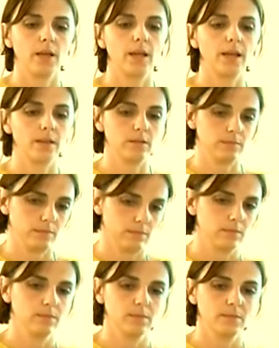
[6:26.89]
and
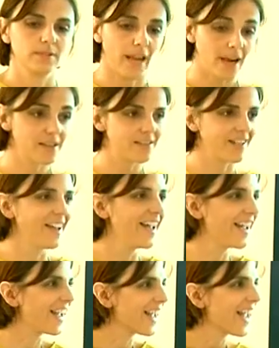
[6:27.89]
thanks,
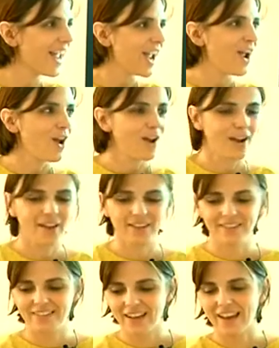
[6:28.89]

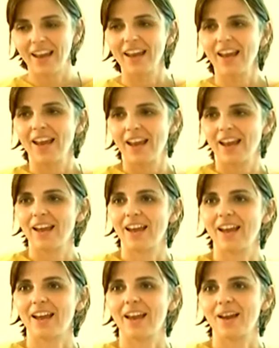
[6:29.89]
the
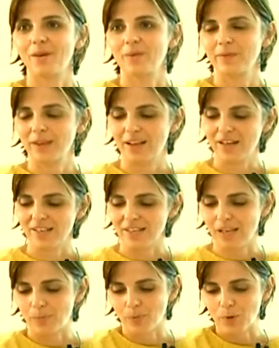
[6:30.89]

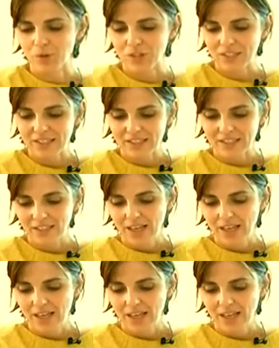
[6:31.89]
Enerscape project.